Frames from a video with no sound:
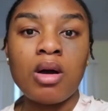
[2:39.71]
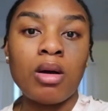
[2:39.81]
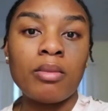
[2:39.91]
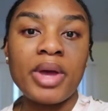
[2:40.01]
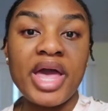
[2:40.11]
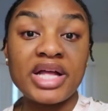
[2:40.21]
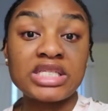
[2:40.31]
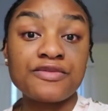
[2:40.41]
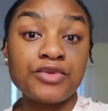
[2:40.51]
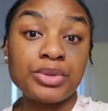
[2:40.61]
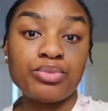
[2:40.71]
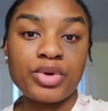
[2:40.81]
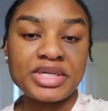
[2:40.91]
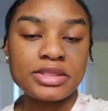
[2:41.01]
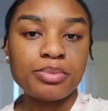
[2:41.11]
hands-free
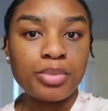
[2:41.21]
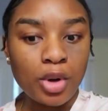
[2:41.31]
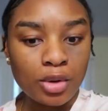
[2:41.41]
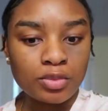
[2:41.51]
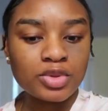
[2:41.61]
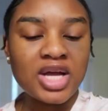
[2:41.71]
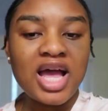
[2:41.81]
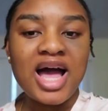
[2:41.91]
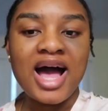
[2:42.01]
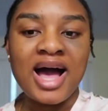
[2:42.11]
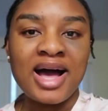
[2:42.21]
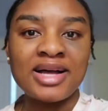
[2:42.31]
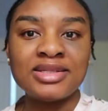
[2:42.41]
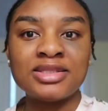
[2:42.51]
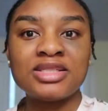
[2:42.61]
breast pump,
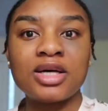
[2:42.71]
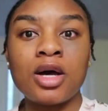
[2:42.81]
and